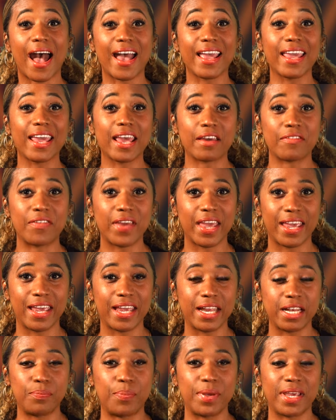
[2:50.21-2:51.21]
I have
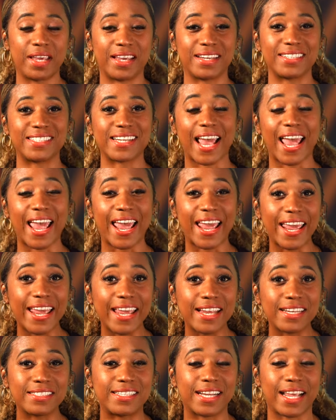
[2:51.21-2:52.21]
handpicked
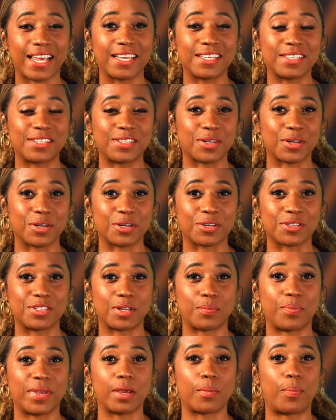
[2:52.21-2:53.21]
eight
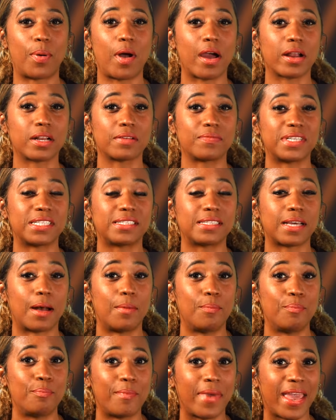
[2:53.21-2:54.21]
dancers to be a part of this
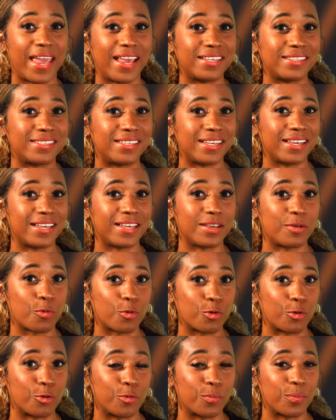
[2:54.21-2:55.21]
amazing
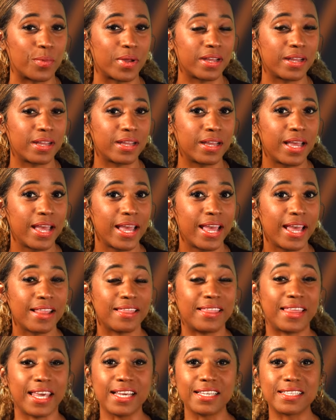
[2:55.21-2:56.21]
group.
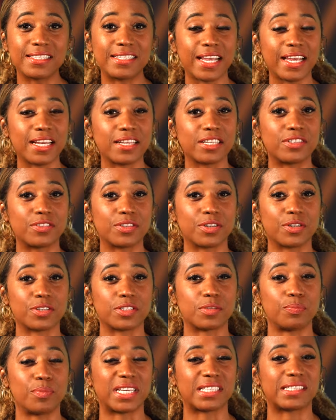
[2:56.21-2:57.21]
These
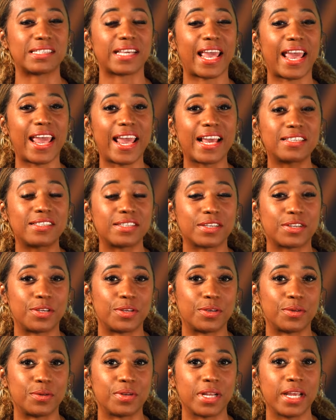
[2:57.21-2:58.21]
dancers, let's
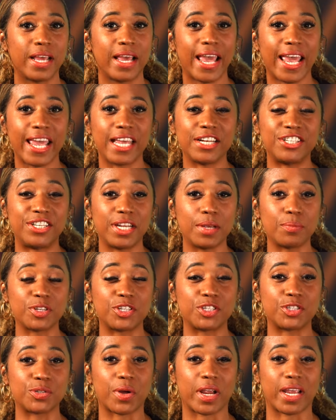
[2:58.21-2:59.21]
execute and
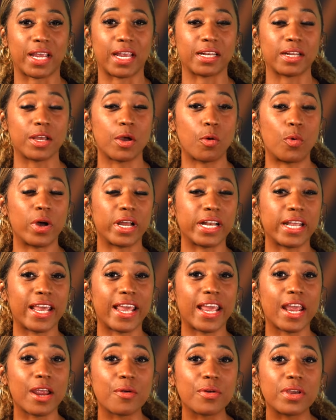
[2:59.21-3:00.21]
demonstrate what
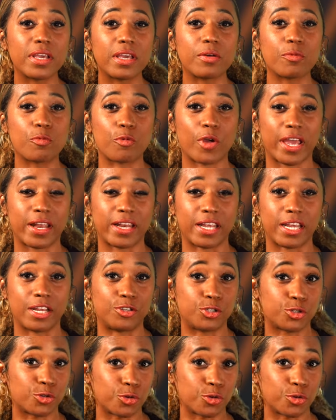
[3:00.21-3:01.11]
area ready